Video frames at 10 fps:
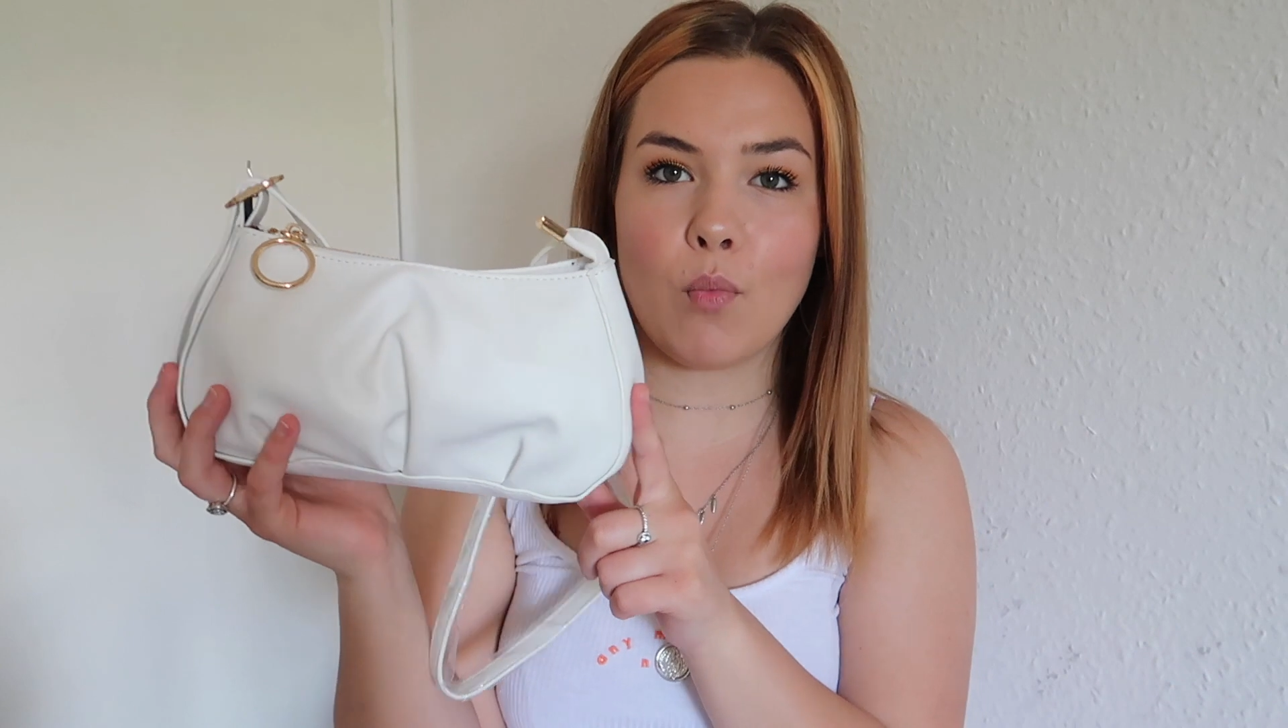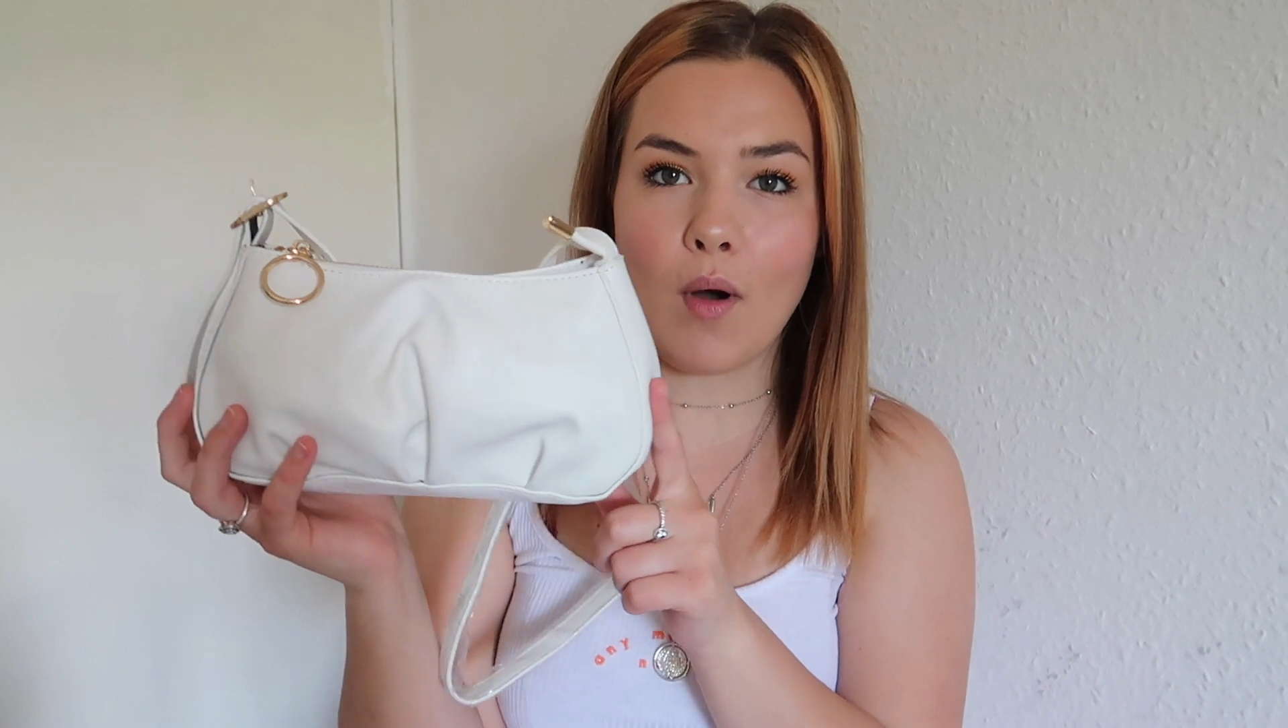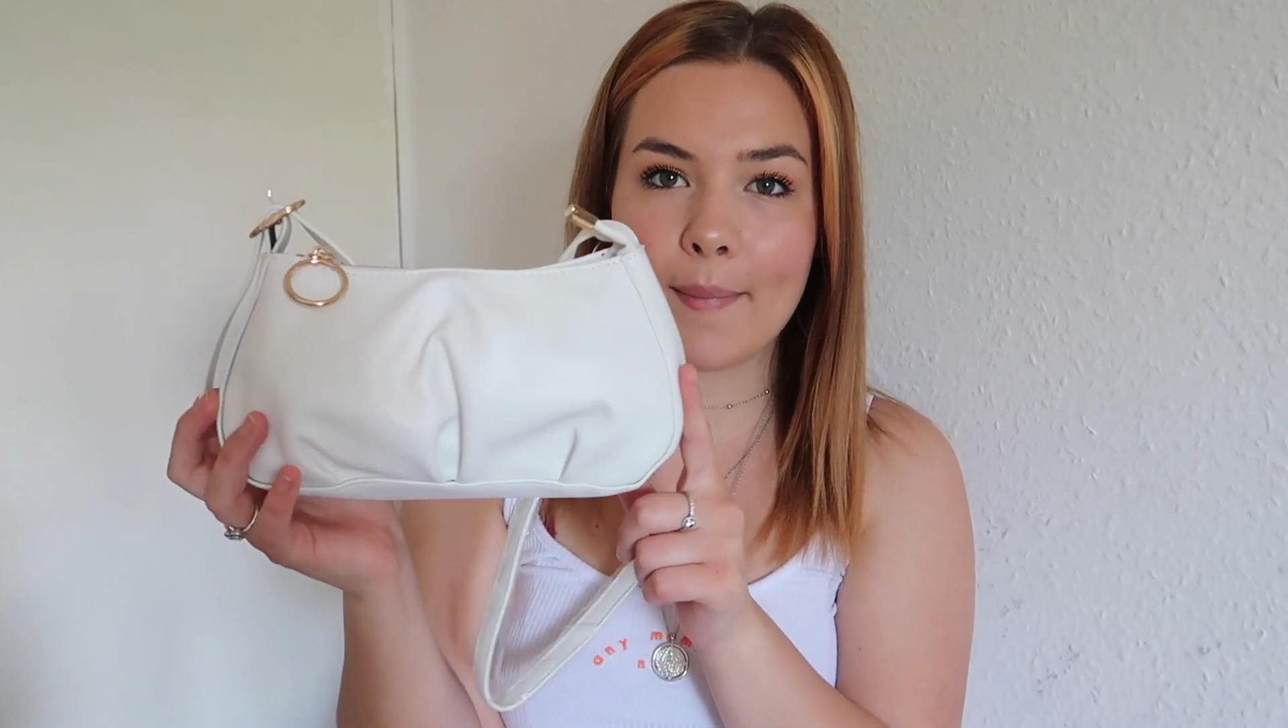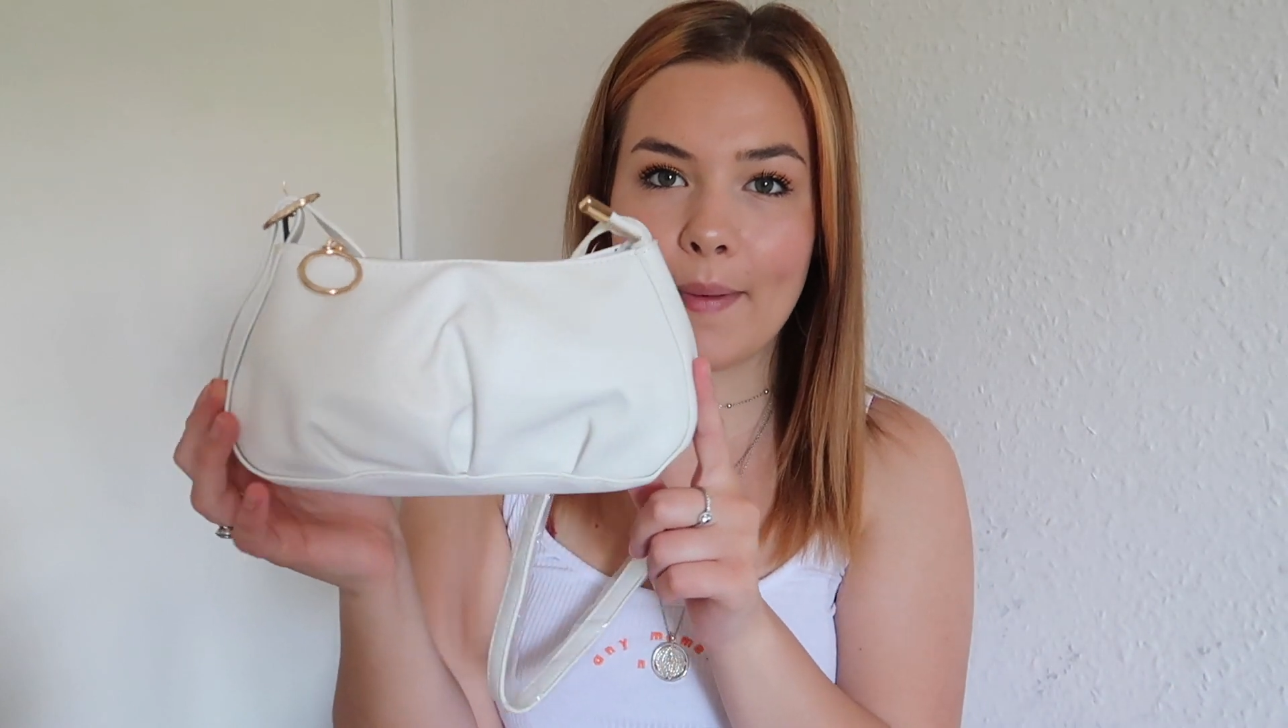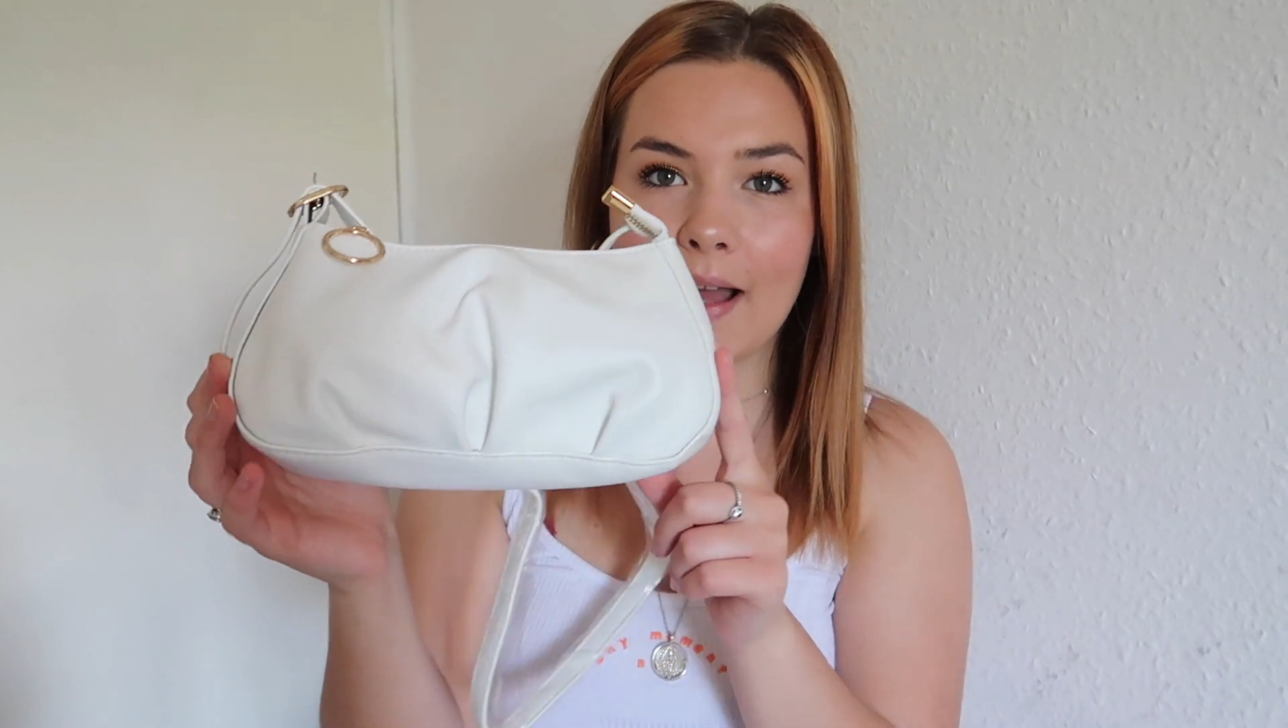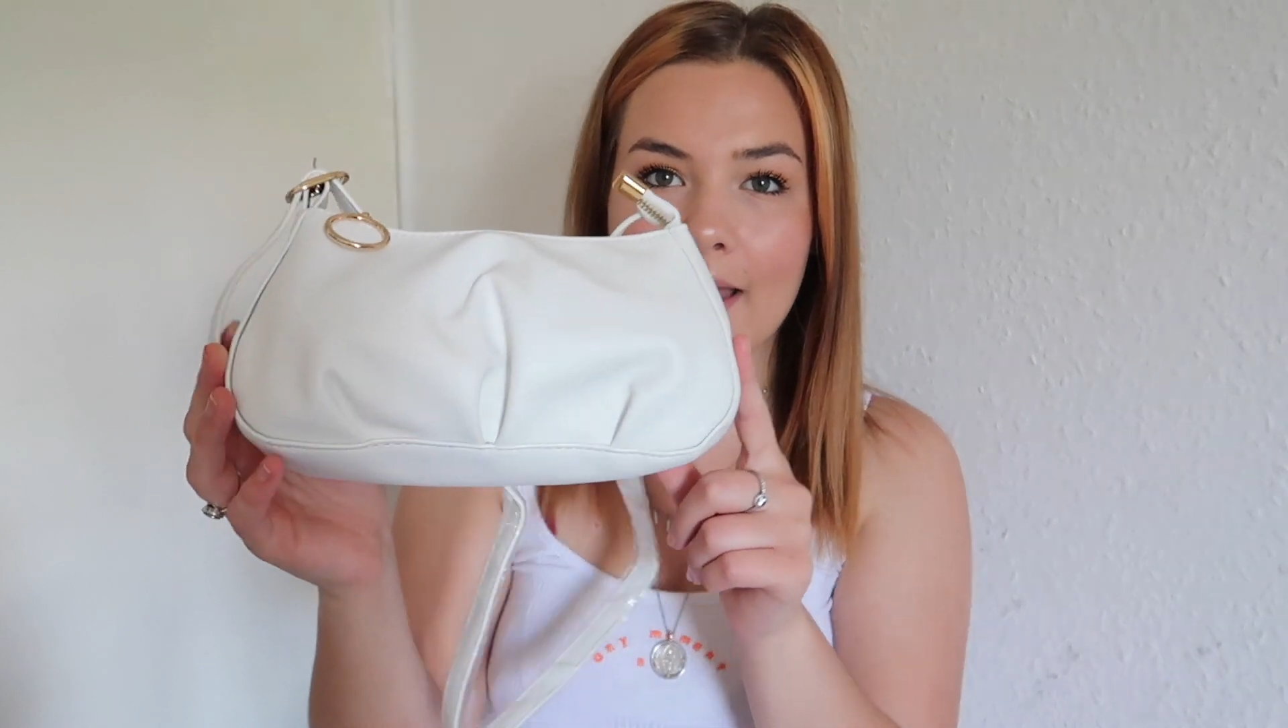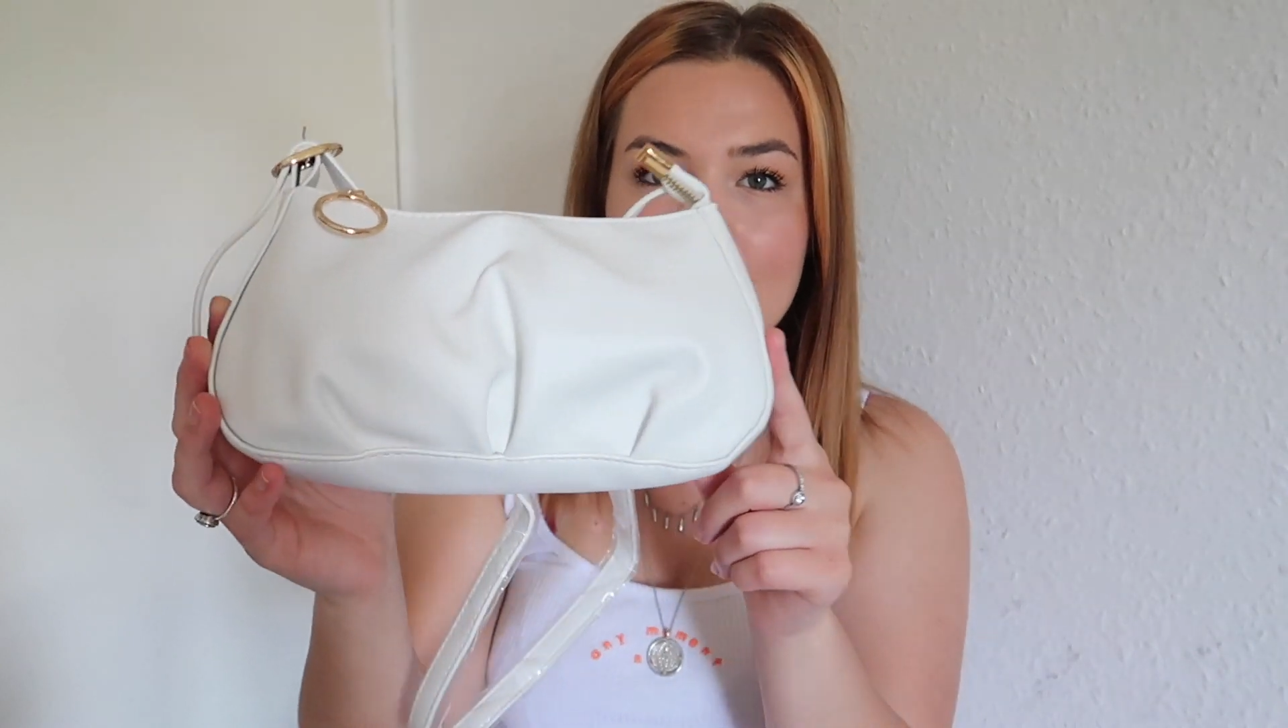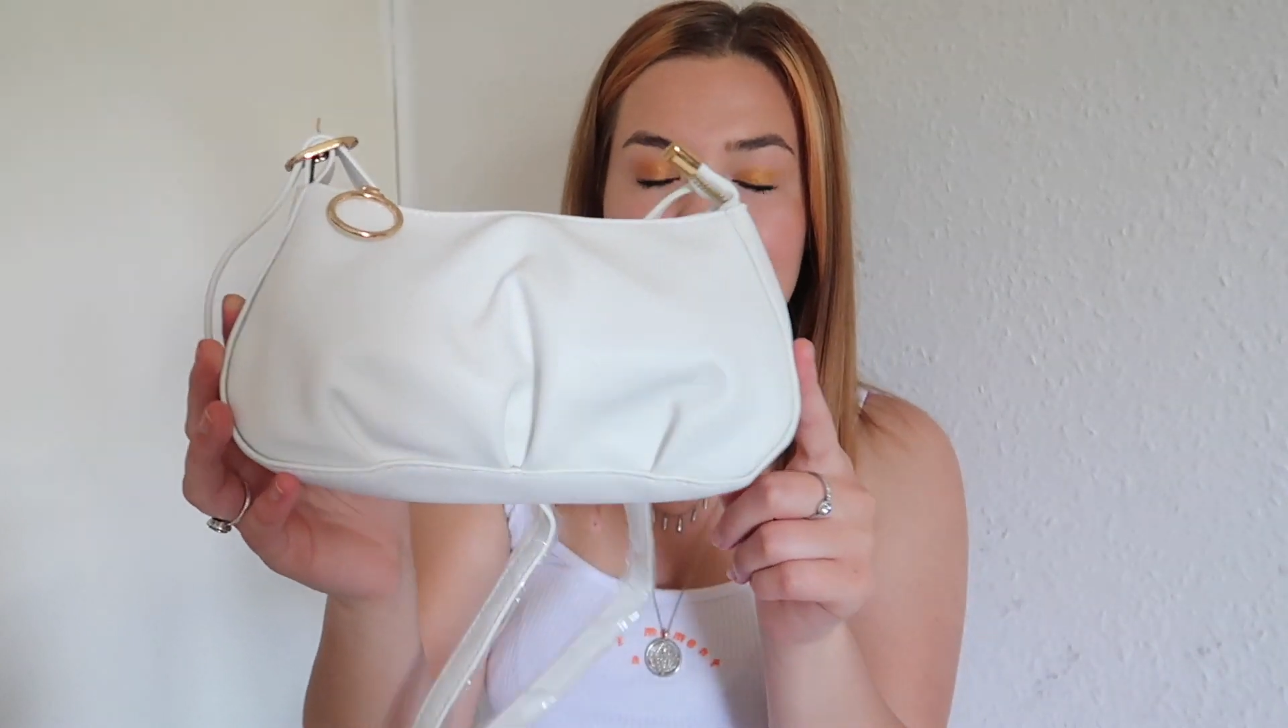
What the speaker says: white bag.